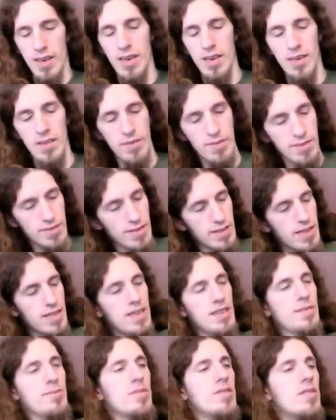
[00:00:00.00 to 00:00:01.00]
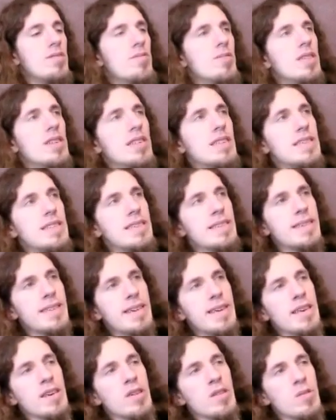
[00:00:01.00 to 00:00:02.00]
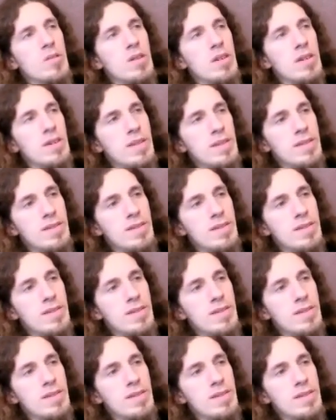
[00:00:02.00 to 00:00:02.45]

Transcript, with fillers: Come on, what is it now?